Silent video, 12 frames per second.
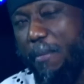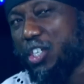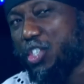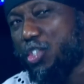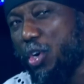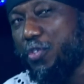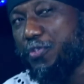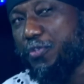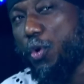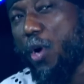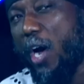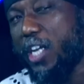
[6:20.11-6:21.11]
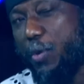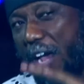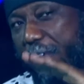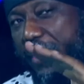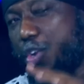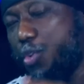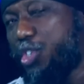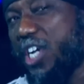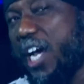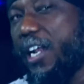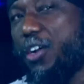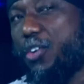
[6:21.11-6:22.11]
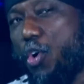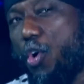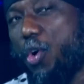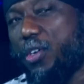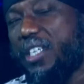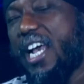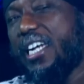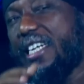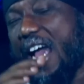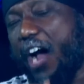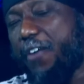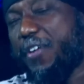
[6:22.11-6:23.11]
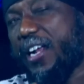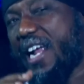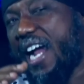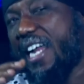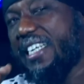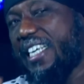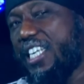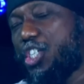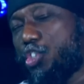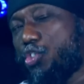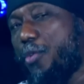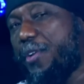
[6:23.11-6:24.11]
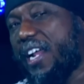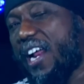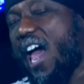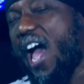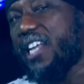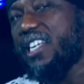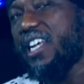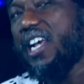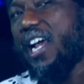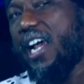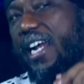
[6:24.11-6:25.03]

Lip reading: Make sure you follow us. We have a new channel called the African History Class.